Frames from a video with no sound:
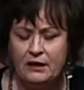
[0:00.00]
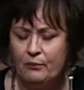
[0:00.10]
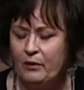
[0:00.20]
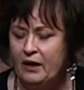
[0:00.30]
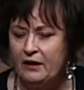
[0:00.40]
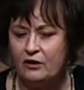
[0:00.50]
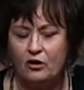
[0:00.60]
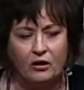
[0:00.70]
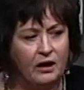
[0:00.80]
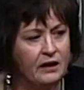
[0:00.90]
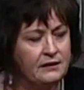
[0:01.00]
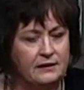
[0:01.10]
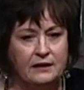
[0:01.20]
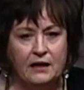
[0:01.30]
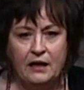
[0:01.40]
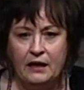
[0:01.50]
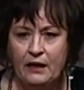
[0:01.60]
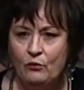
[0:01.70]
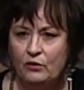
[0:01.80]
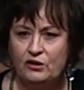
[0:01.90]
in the body of Christ.
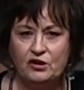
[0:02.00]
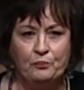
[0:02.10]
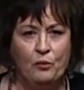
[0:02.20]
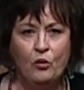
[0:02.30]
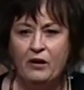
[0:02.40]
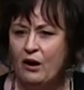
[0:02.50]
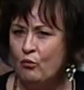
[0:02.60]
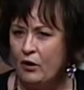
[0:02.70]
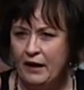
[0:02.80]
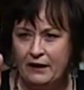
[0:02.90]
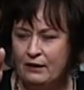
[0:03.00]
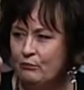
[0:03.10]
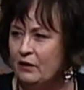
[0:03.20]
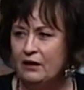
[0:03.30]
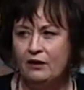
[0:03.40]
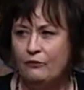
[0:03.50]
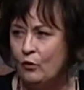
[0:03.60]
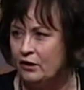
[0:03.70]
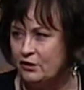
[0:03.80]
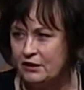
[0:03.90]
He wants to pour out right in the middle of
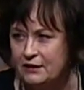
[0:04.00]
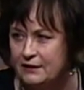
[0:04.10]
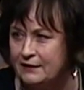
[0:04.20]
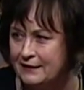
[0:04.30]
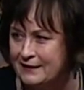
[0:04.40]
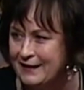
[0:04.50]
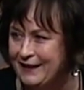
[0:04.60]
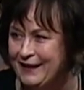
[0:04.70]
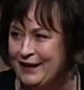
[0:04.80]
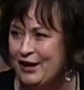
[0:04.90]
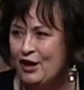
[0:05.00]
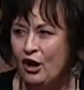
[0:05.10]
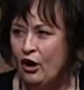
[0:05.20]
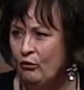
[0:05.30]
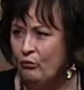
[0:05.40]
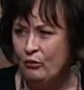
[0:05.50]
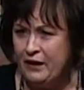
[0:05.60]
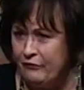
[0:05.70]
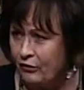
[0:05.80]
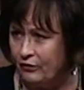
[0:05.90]
Washington, D.C., a
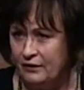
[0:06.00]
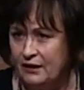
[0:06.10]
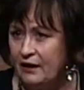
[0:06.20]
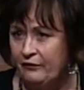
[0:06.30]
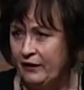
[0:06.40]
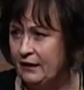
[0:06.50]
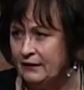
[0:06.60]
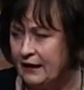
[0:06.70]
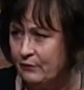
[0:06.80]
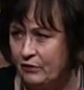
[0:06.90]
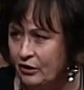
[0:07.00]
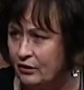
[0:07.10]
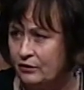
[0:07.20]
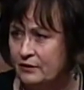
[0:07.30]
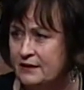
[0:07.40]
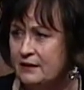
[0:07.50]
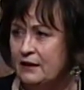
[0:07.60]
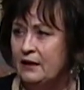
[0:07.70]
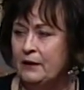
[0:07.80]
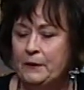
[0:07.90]
river of healing and miracles.
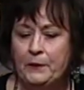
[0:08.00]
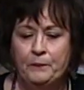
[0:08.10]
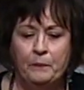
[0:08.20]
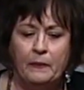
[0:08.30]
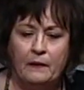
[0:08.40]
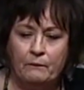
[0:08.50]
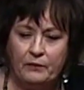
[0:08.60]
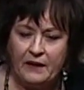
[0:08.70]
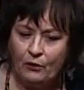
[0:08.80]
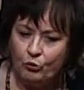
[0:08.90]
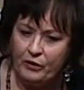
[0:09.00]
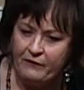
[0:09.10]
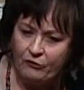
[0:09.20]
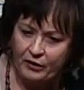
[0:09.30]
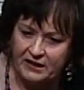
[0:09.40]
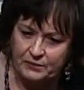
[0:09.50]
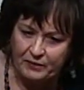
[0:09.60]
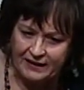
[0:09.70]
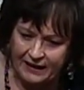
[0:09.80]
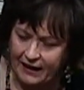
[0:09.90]
Mm-hmm that river has
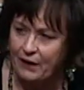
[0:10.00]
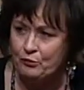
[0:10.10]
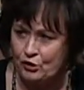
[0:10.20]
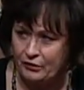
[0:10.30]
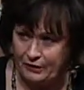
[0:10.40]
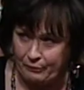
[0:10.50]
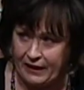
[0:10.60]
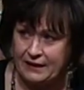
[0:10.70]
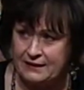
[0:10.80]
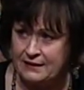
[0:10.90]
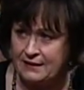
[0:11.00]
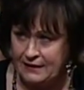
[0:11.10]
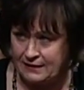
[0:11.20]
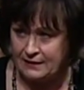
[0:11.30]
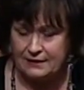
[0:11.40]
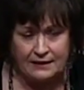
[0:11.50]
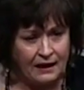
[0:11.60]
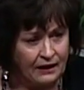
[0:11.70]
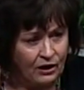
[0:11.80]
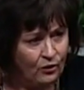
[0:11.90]
been captured in past seasons. And
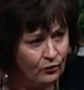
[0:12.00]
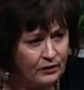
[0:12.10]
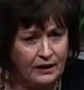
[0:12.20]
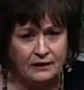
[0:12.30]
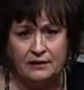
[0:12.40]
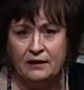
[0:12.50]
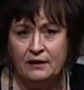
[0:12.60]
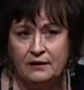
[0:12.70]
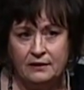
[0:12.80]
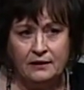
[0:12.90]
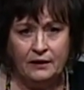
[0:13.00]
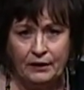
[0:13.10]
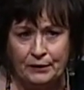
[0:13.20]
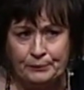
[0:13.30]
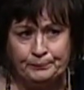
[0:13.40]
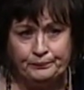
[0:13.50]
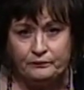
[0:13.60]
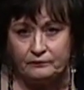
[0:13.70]
I know that um,